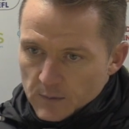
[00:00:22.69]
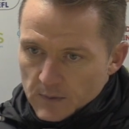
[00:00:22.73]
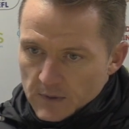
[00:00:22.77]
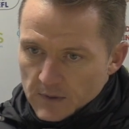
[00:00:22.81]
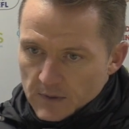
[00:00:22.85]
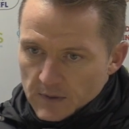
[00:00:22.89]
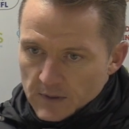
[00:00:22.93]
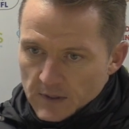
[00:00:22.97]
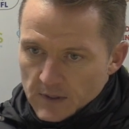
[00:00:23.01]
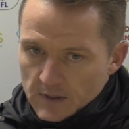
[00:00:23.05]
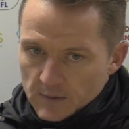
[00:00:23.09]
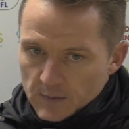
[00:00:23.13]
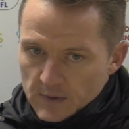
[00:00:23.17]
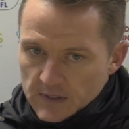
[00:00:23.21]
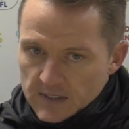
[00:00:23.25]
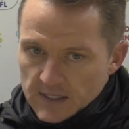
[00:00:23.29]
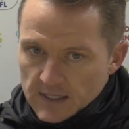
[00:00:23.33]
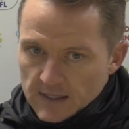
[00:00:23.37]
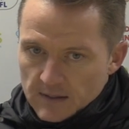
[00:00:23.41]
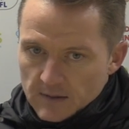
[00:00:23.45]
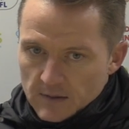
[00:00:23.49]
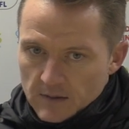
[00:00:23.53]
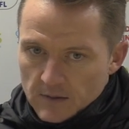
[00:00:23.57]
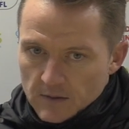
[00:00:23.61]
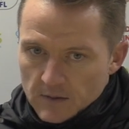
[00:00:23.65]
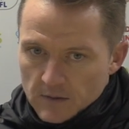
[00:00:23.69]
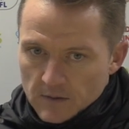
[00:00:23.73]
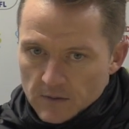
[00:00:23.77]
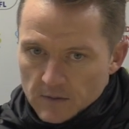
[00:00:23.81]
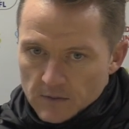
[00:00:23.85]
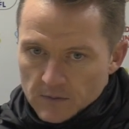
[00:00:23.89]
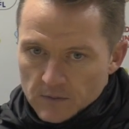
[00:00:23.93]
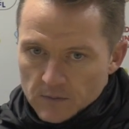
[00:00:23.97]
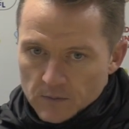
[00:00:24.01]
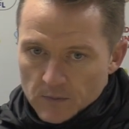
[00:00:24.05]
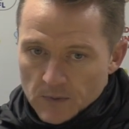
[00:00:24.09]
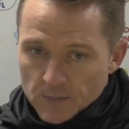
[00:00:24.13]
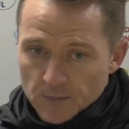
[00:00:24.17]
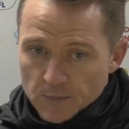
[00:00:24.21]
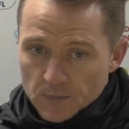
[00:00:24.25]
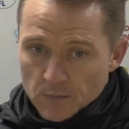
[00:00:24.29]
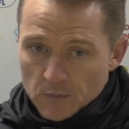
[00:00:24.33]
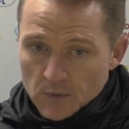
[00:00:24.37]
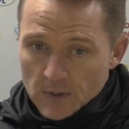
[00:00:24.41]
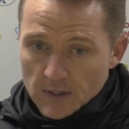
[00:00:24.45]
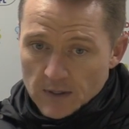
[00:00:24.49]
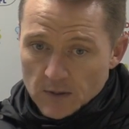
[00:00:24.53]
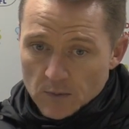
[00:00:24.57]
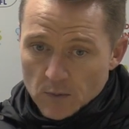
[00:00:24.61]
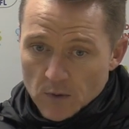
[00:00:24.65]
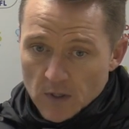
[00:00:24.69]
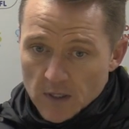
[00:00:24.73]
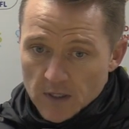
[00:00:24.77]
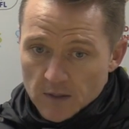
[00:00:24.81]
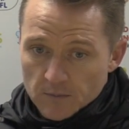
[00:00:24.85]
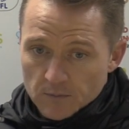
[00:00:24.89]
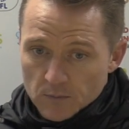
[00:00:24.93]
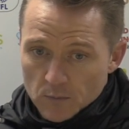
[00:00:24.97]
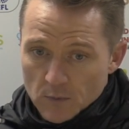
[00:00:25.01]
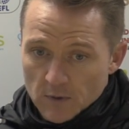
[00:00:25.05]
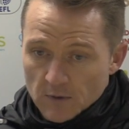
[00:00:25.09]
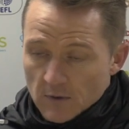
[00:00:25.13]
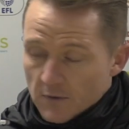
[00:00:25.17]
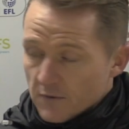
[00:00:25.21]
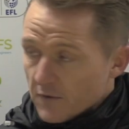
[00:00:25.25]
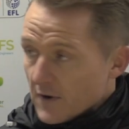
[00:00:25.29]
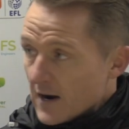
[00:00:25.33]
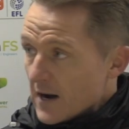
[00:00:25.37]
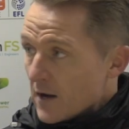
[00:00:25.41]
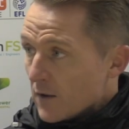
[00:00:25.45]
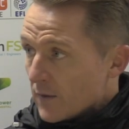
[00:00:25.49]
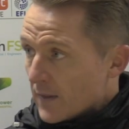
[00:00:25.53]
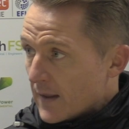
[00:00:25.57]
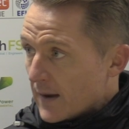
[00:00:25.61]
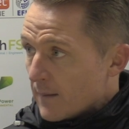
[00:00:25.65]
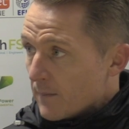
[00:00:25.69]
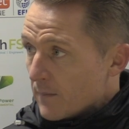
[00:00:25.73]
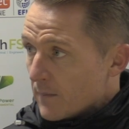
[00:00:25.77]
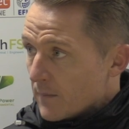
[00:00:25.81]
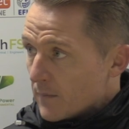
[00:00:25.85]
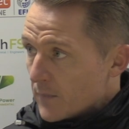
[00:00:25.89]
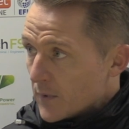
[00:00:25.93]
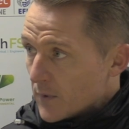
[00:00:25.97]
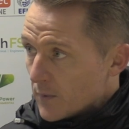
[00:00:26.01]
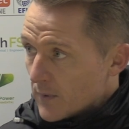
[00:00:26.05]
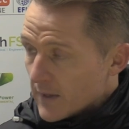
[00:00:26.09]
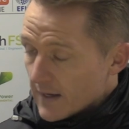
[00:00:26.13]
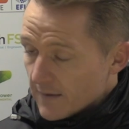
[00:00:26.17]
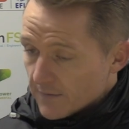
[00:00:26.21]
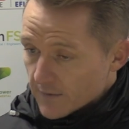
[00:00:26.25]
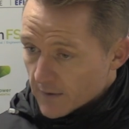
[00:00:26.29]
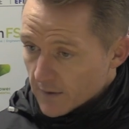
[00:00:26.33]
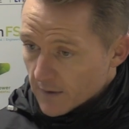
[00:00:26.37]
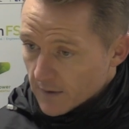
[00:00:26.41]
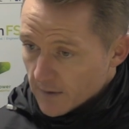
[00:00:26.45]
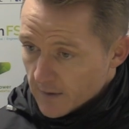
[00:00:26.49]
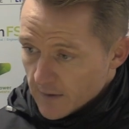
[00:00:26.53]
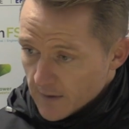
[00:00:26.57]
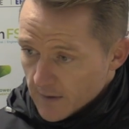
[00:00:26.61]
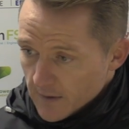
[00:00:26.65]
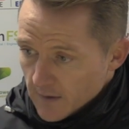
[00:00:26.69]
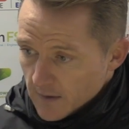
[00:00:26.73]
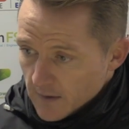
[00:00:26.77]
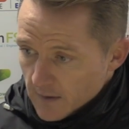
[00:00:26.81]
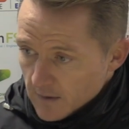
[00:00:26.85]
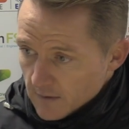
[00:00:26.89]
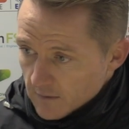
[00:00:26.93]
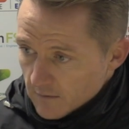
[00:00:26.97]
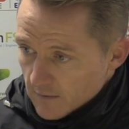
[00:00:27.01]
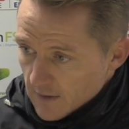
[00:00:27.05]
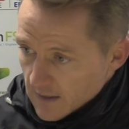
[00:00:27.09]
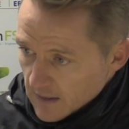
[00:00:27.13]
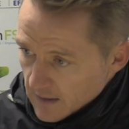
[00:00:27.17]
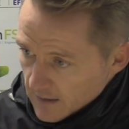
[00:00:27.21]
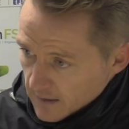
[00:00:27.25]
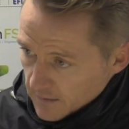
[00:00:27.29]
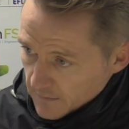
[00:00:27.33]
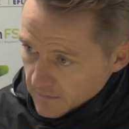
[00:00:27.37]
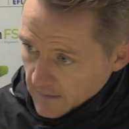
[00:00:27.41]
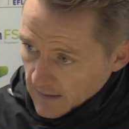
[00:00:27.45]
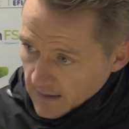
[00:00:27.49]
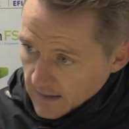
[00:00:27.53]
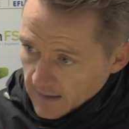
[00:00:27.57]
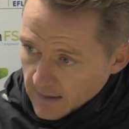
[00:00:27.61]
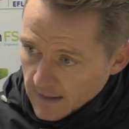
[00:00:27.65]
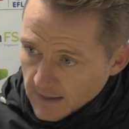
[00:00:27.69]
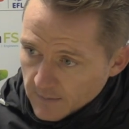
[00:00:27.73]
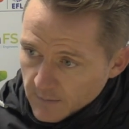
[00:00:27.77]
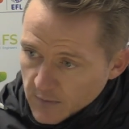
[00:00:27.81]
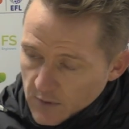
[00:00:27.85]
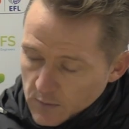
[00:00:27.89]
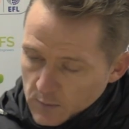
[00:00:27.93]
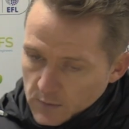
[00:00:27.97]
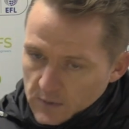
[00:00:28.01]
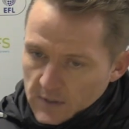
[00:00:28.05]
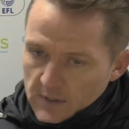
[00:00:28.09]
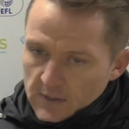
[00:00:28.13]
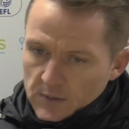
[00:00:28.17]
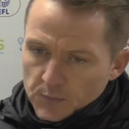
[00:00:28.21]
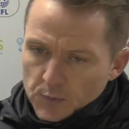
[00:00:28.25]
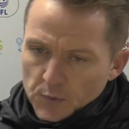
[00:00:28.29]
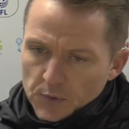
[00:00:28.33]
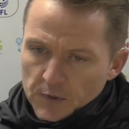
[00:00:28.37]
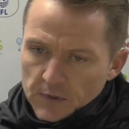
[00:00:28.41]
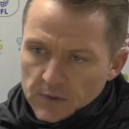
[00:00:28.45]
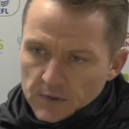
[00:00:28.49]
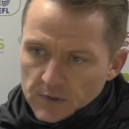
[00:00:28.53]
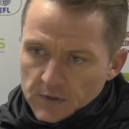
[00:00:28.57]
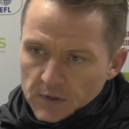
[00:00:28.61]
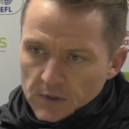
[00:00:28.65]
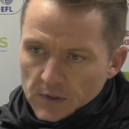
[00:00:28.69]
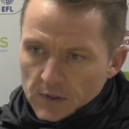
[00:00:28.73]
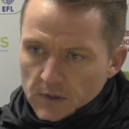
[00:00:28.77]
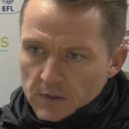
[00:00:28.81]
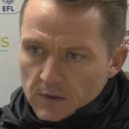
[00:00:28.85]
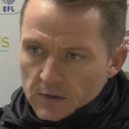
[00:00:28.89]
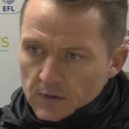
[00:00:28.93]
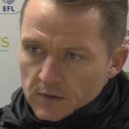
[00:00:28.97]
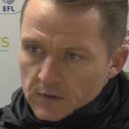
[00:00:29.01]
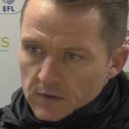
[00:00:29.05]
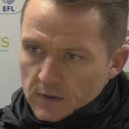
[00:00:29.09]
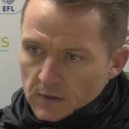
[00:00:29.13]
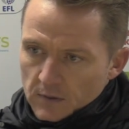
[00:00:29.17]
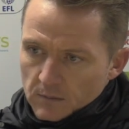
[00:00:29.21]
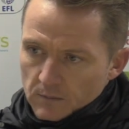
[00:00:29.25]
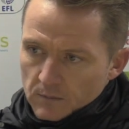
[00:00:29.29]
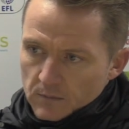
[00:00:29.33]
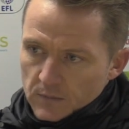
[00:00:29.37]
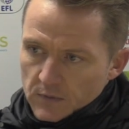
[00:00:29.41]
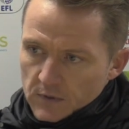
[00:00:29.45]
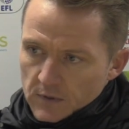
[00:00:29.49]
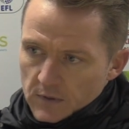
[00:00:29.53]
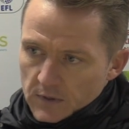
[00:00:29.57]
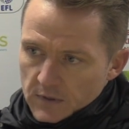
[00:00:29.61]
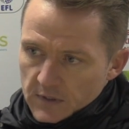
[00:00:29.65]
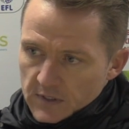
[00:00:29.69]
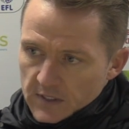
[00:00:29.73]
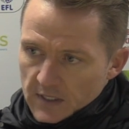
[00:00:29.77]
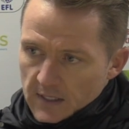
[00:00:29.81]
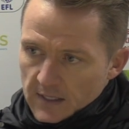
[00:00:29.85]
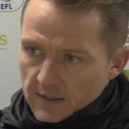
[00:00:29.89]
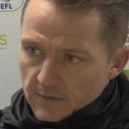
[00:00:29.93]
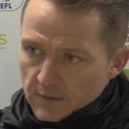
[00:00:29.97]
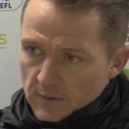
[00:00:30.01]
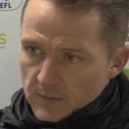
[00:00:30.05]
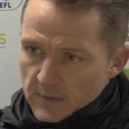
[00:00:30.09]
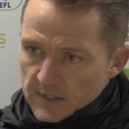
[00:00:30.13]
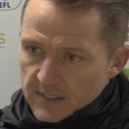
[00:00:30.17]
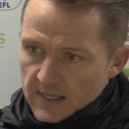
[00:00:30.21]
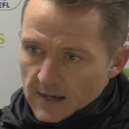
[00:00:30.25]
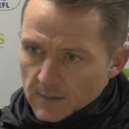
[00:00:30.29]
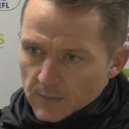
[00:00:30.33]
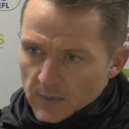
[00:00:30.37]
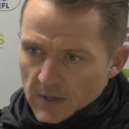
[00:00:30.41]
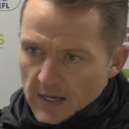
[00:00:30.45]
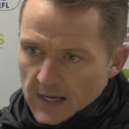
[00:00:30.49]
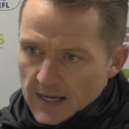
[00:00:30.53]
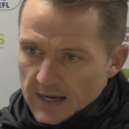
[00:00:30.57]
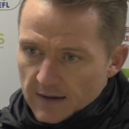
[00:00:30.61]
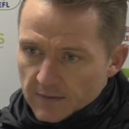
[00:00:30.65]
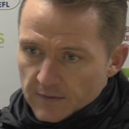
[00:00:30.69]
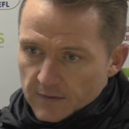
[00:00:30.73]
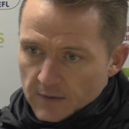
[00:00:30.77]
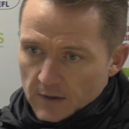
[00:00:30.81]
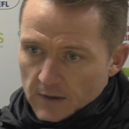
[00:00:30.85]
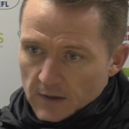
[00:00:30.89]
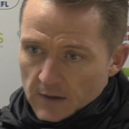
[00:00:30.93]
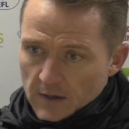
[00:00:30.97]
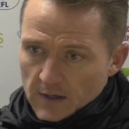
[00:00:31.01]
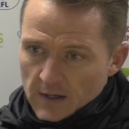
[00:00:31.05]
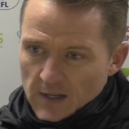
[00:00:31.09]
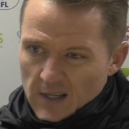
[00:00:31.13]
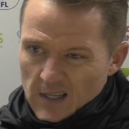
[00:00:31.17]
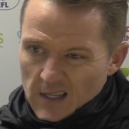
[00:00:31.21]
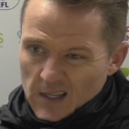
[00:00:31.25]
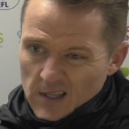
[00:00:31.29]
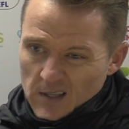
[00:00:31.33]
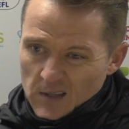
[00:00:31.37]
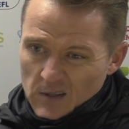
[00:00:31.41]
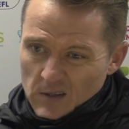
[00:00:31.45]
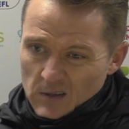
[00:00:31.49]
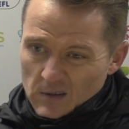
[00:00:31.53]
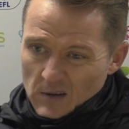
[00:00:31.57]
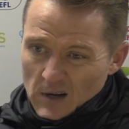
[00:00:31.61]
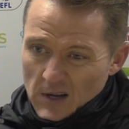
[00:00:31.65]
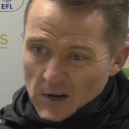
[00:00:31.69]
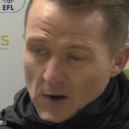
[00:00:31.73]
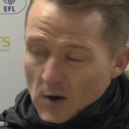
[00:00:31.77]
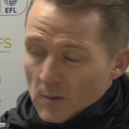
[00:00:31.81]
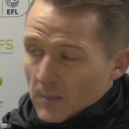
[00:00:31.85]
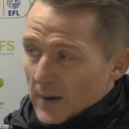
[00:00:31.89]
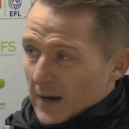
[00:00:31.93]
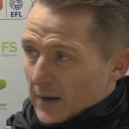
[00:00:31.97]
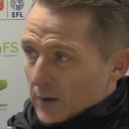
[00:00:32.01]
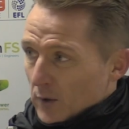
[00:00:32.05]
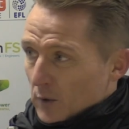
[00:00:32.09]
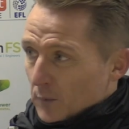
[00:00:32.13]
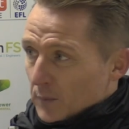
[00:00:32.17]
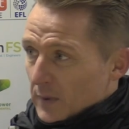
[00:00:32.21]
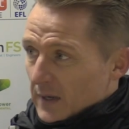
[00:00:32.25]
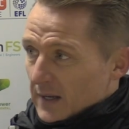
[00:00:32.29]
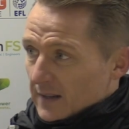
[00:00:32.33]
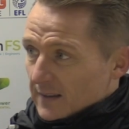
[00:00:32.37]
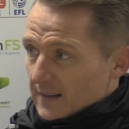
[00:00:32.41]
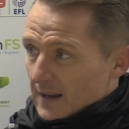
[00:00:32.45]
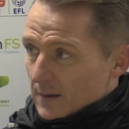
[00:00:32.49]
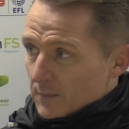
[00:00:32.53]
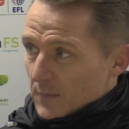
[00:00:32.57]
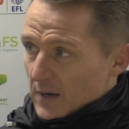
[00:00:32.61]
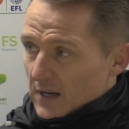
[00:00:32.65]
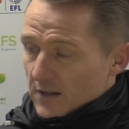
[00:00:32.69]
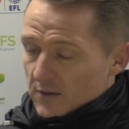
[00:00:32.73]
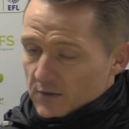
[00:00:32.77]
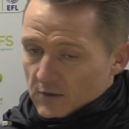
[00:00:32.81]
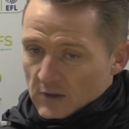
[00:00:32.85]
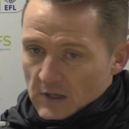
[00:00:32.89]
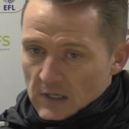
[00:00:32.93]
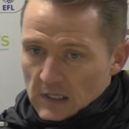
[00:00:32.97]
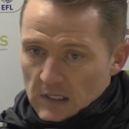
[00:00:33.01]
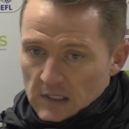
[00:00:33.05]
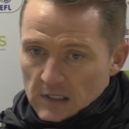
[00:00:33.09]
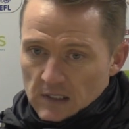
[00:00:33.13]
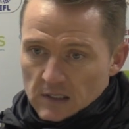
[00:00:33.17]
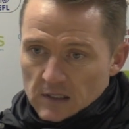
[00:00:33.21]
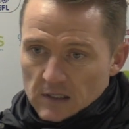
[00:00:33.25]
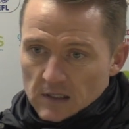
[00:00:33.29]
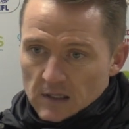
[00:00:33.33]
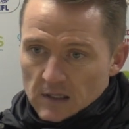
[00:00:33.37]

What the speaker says: We're a threat on them, but we have to really defend them. So it was disappointing to concede from a set play after a not bad opening 10 minutes really.